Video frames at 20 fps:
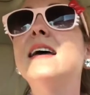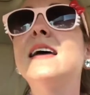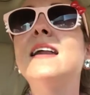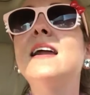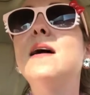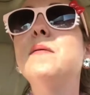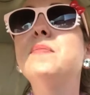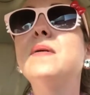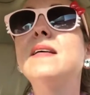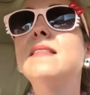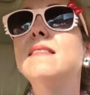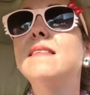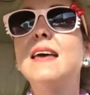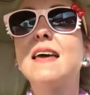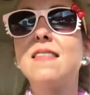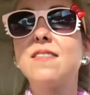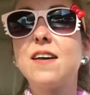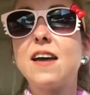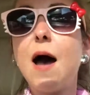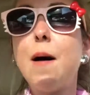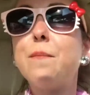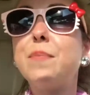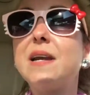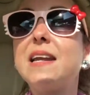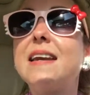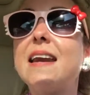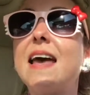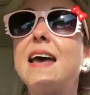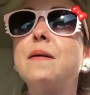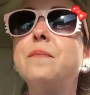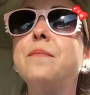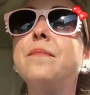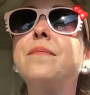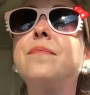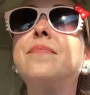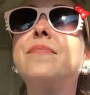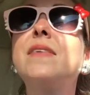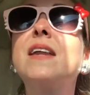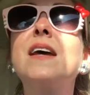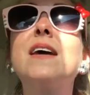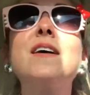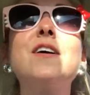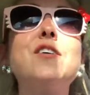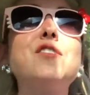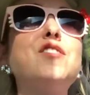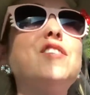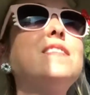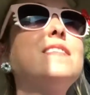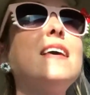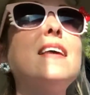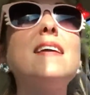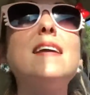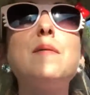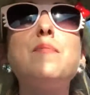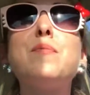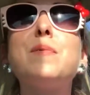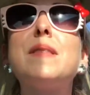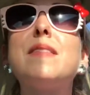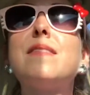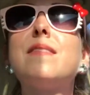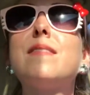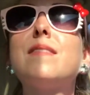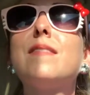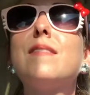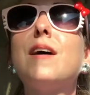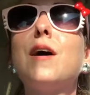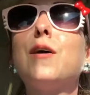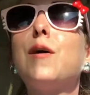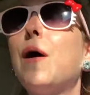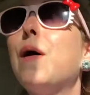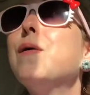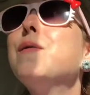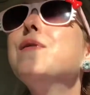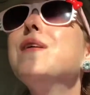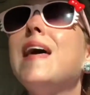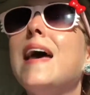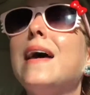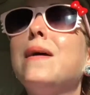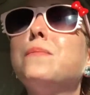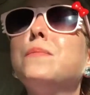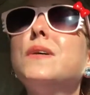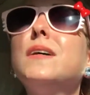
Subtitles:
up in like the company name. She set it up with her own name.